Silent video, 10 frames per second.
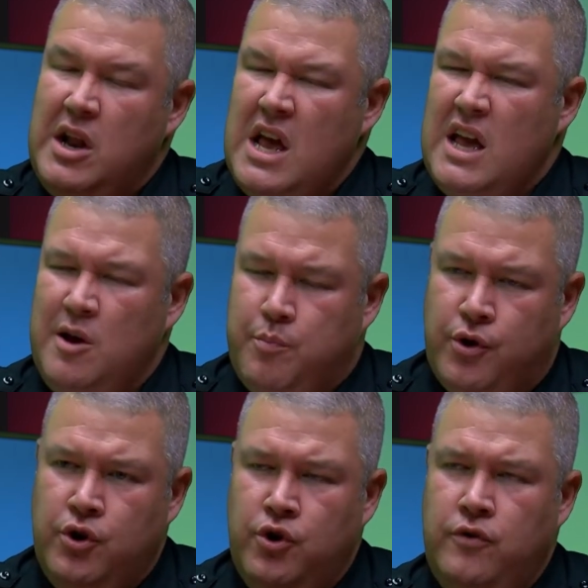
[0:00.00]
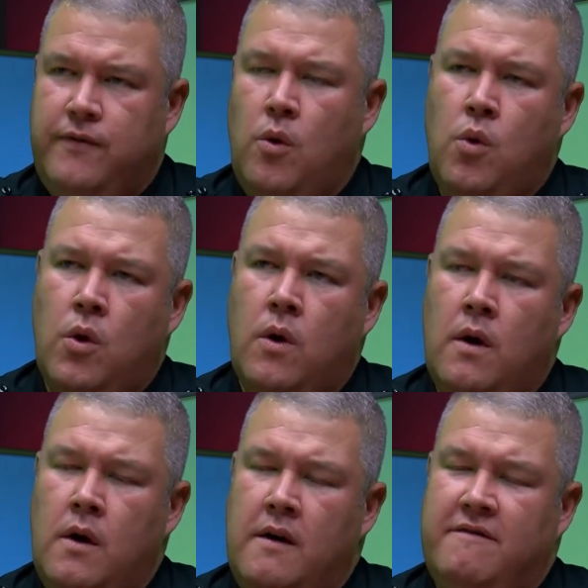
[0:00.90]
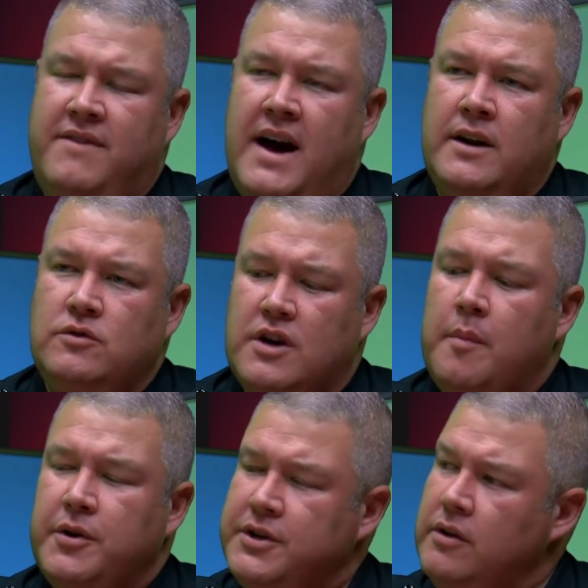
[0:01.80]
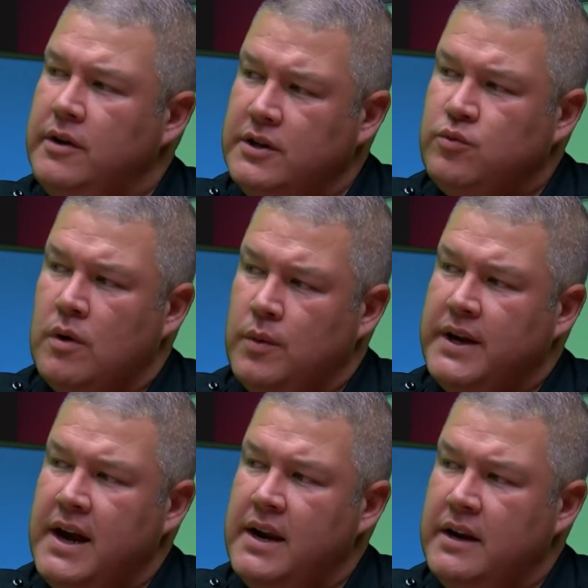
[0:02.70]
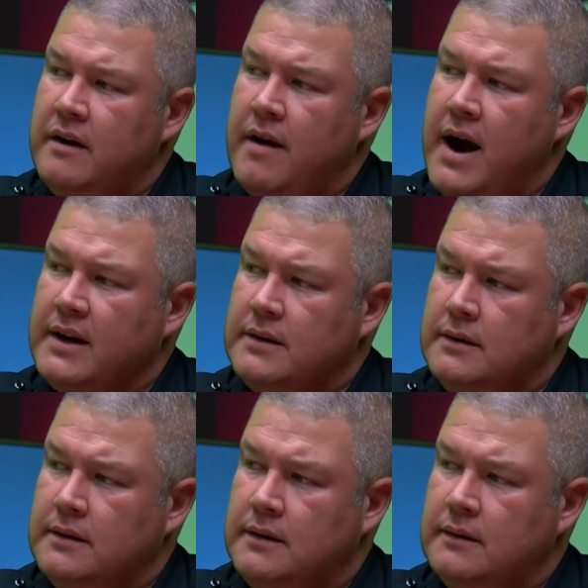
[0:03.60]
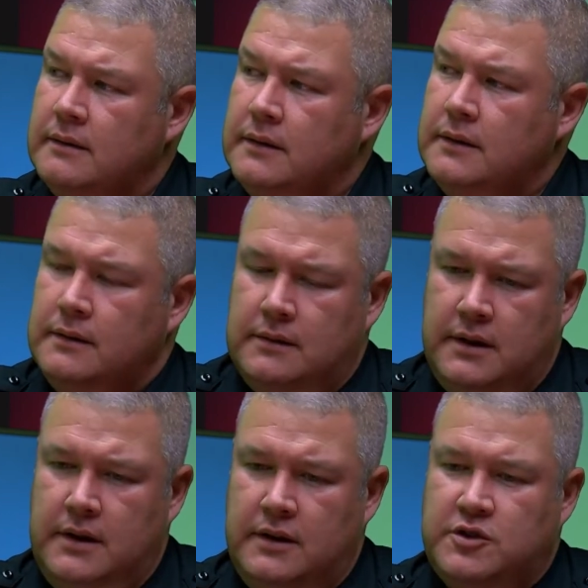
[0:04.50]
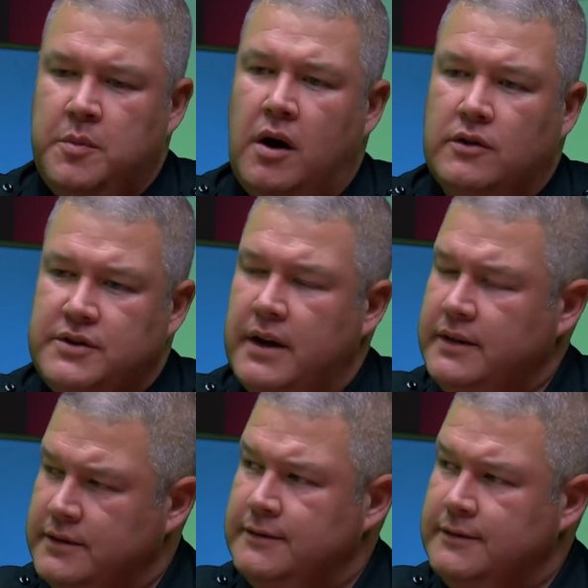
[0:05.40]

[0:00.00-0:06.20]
improve or find those opportunities where we can interact in smaller settings.